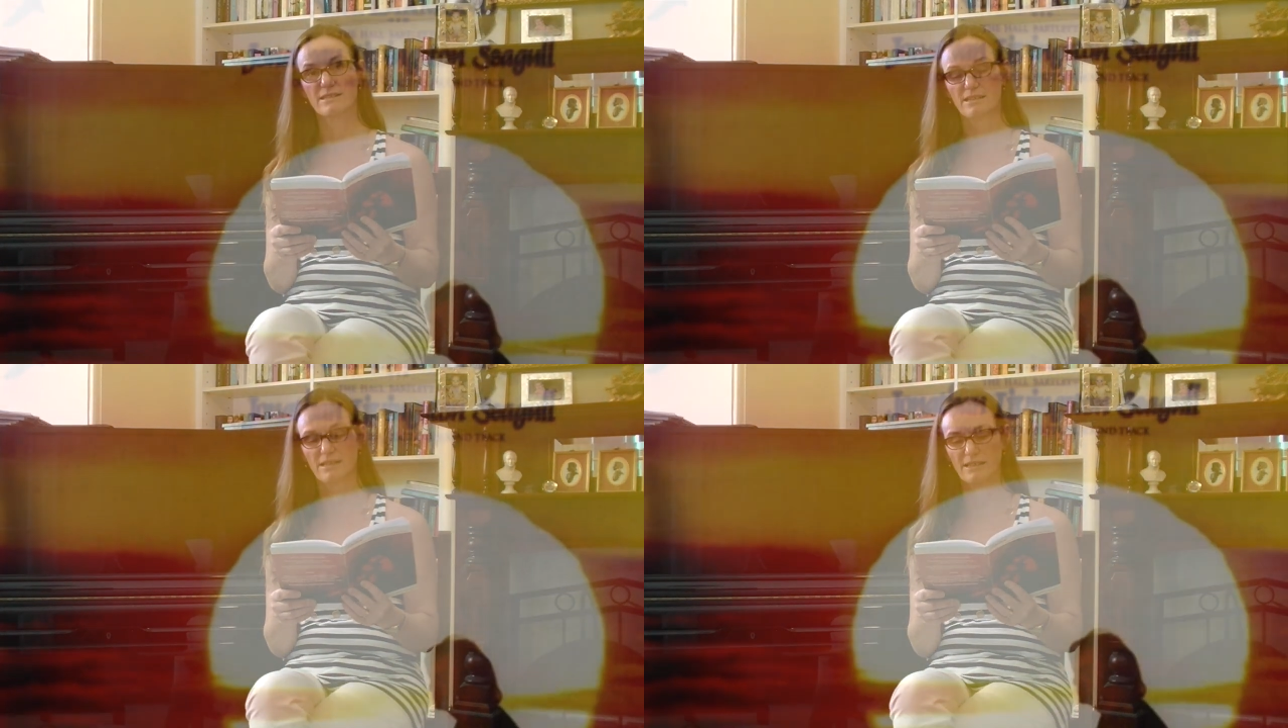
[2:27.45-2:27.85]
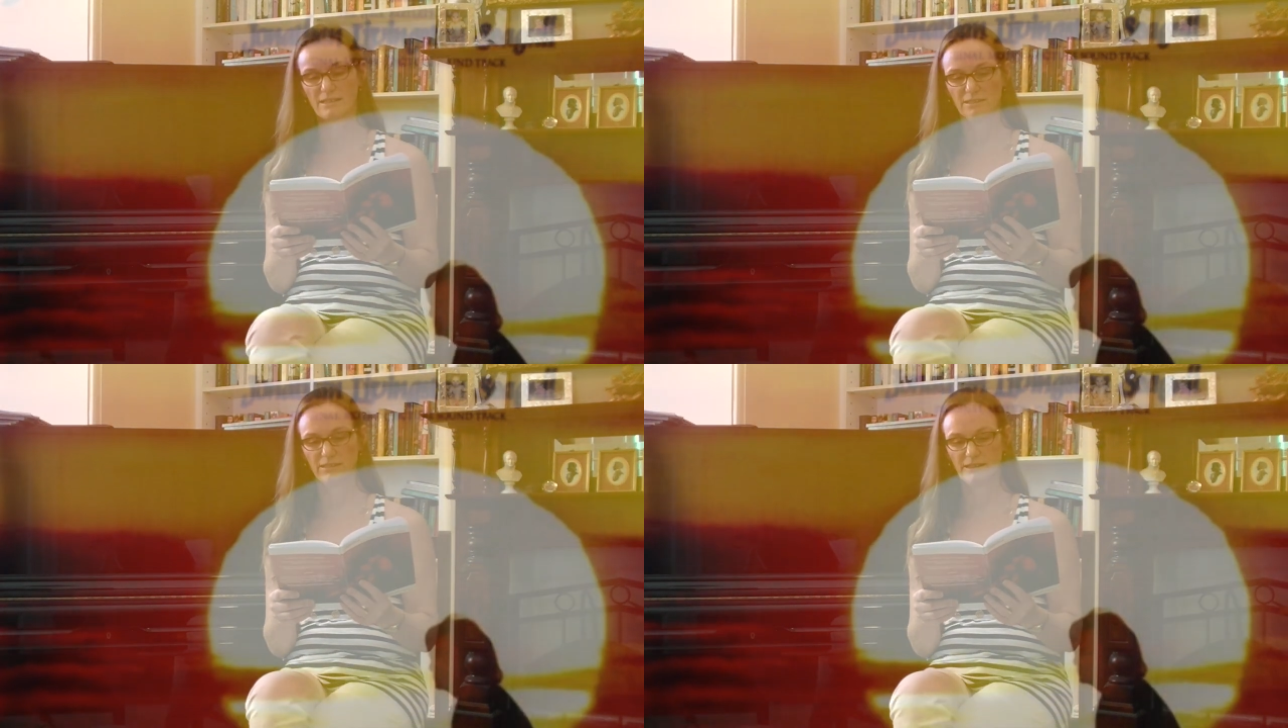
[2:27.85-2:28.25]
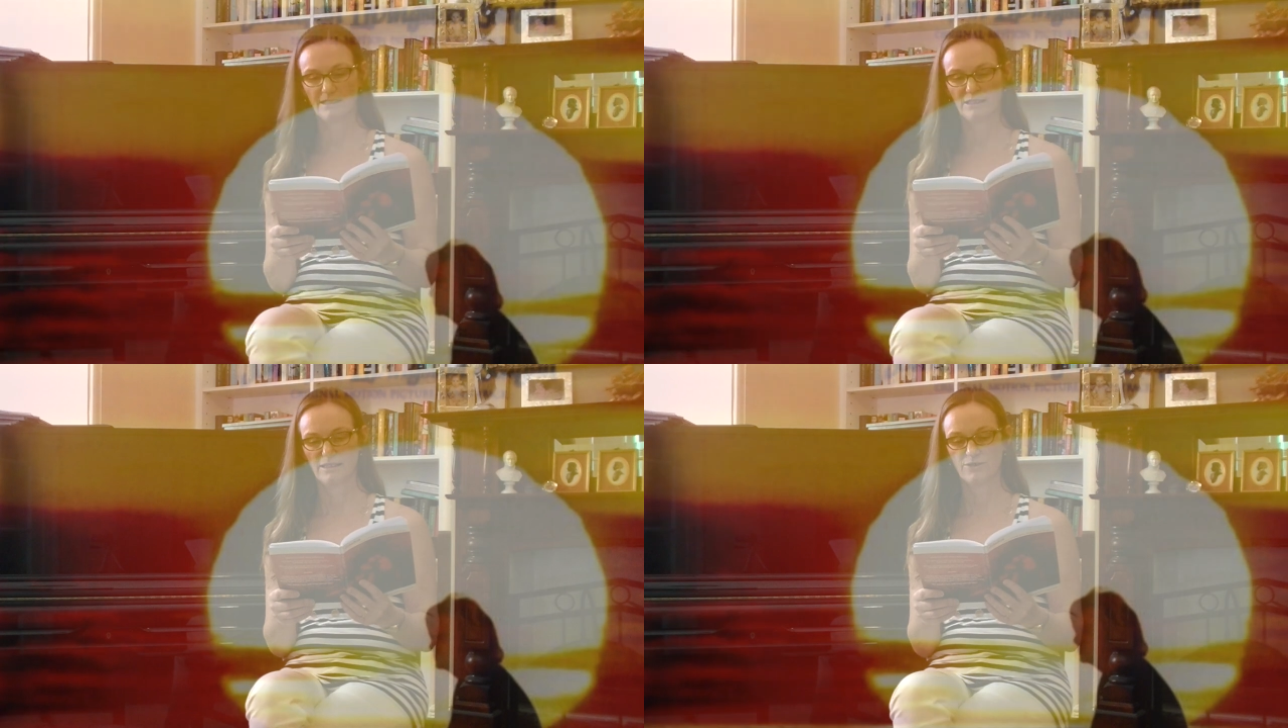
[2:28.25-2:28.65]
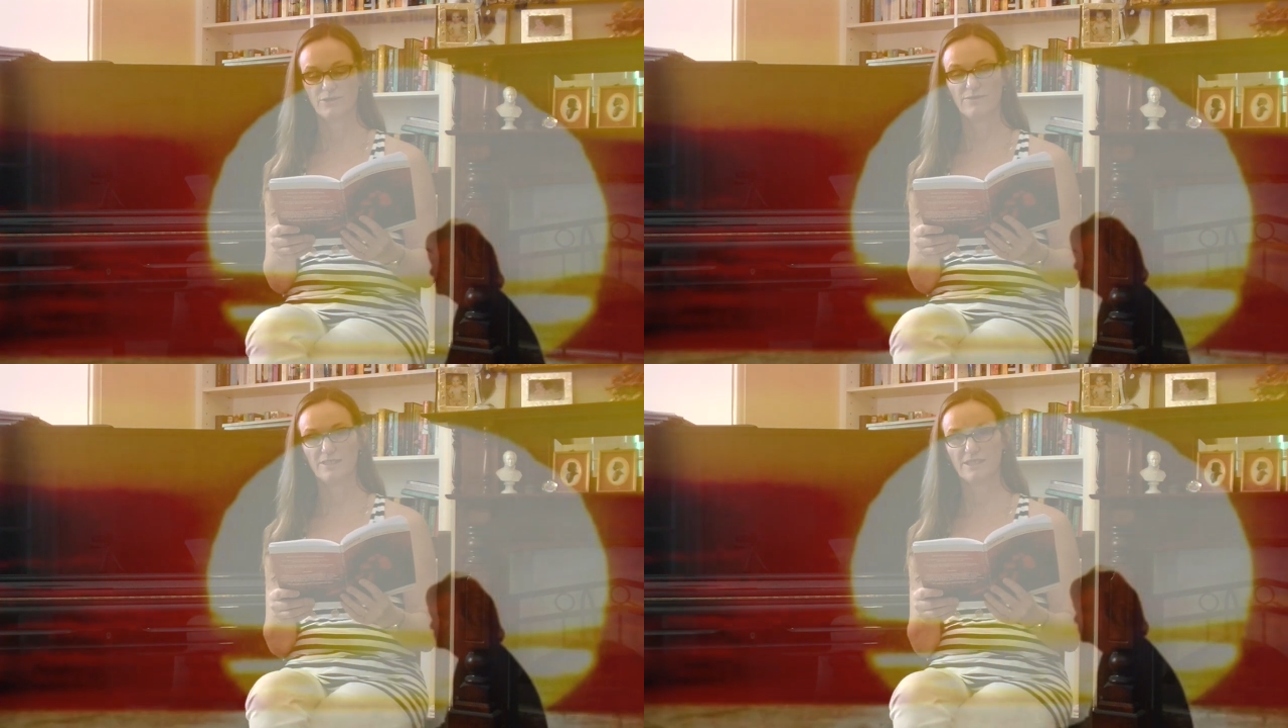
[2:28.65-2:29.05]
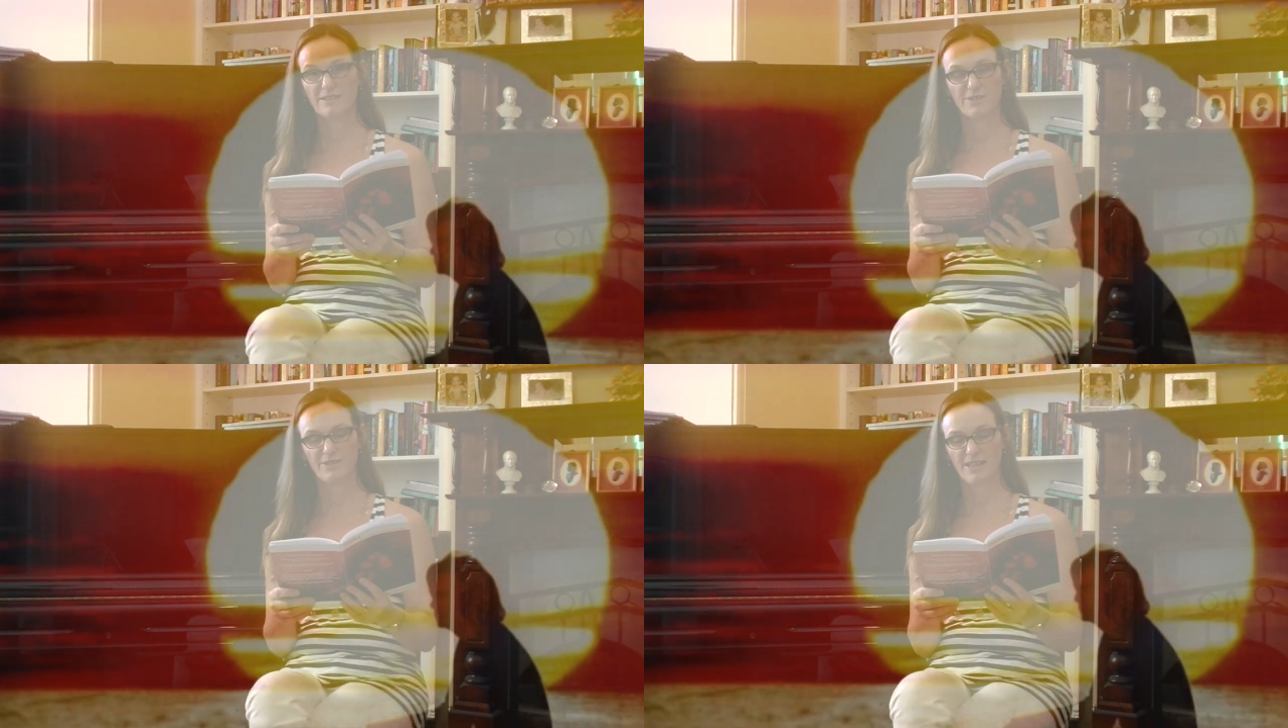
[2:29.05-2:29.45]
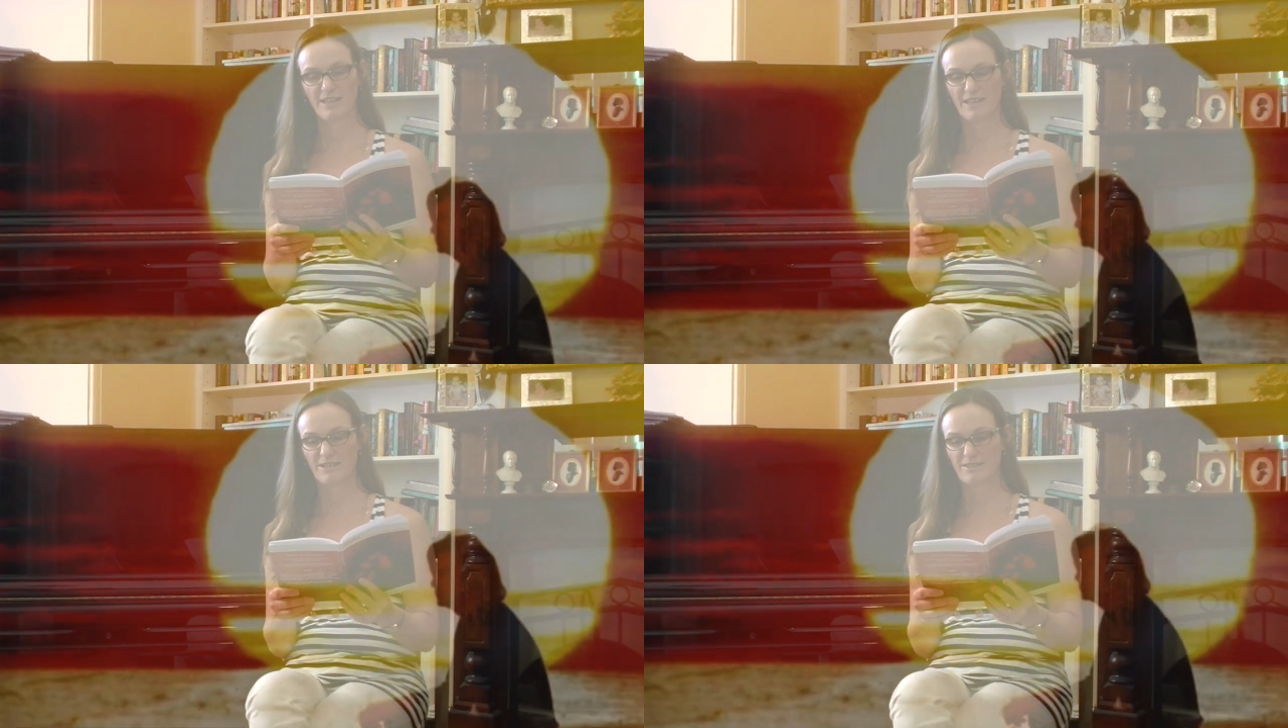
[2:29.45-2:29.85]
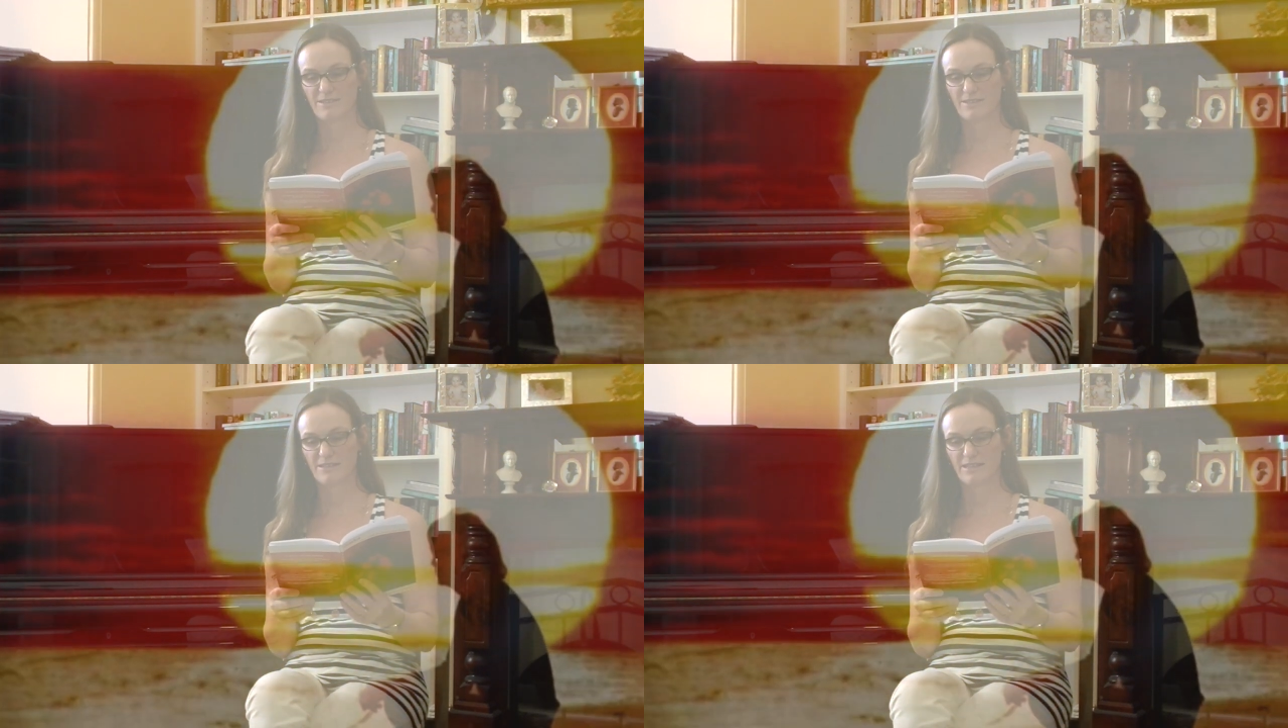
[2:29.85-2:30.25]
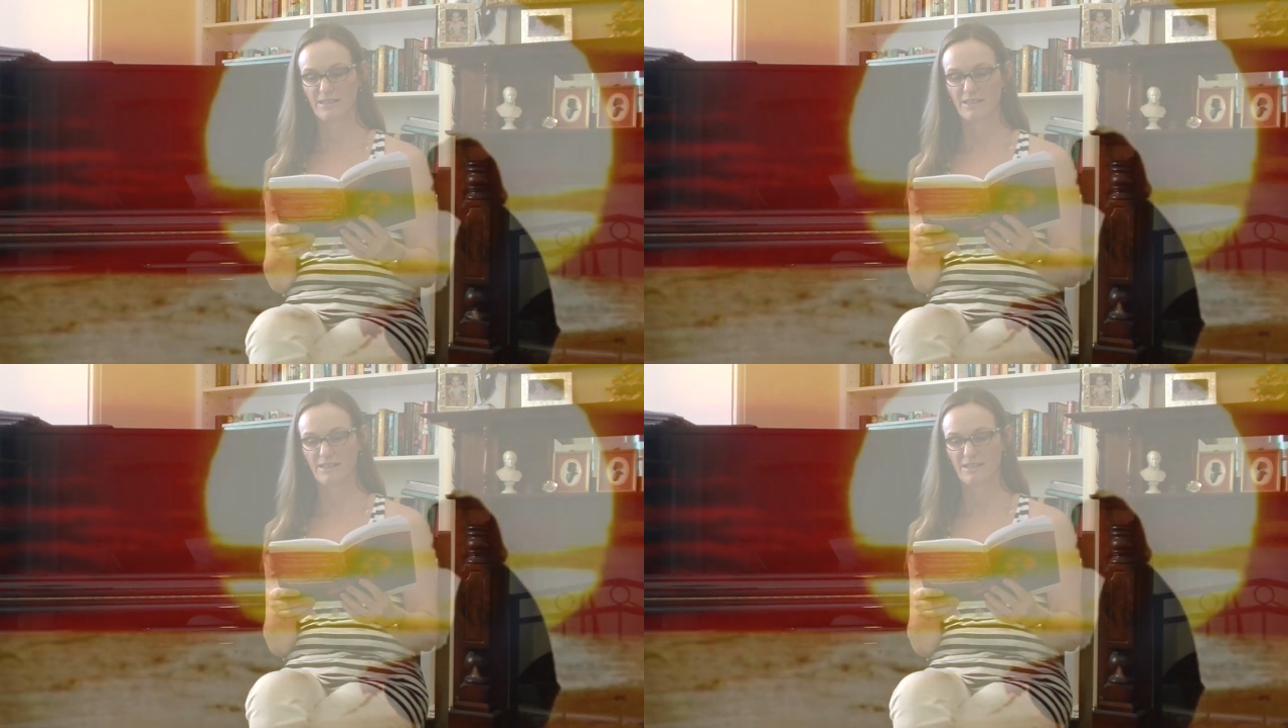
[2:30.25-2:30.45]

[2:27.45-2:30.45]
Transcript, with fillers: seagull drifting through the house.